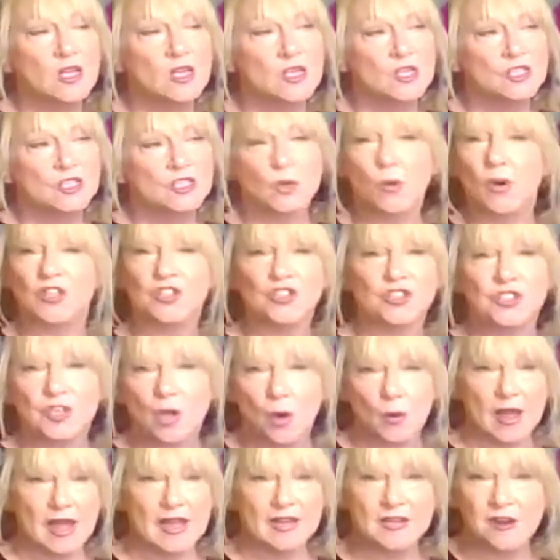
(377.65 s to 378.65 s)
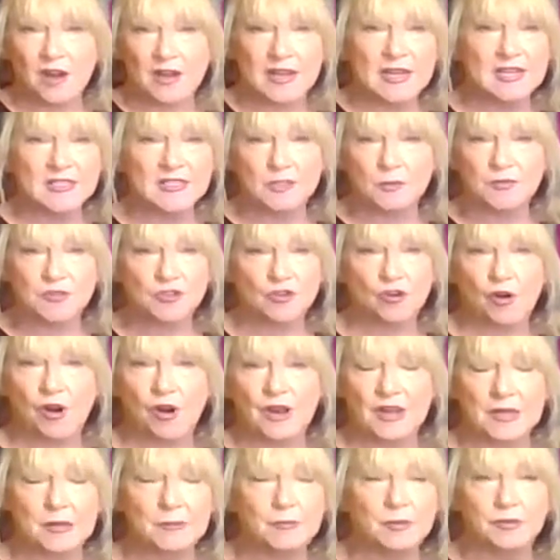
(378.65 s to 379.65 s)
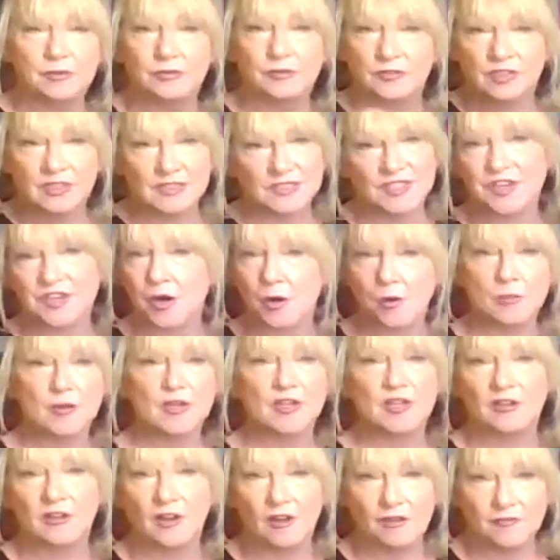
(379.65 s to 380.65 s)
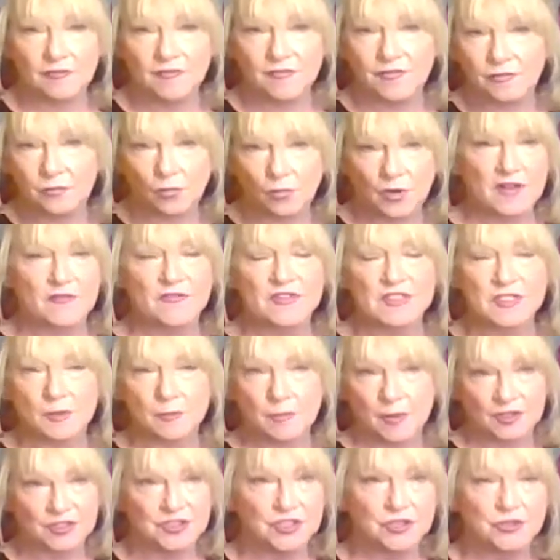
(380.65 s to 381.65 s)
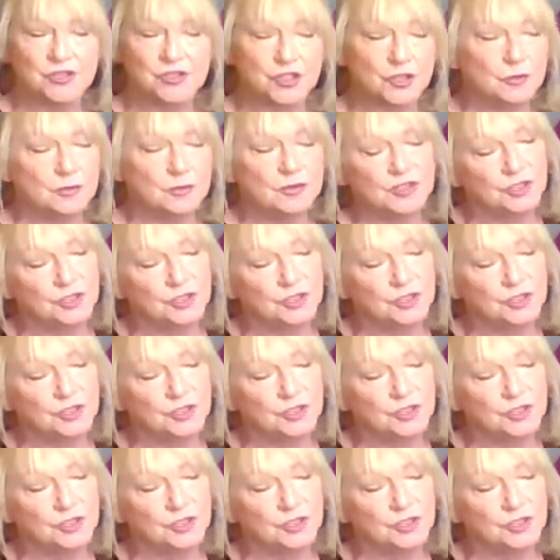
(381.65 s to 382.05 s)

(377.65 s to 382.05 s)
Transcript: so I just go ahead and I hit subscribe, because I know I'm going to love whatever's up on YouTube.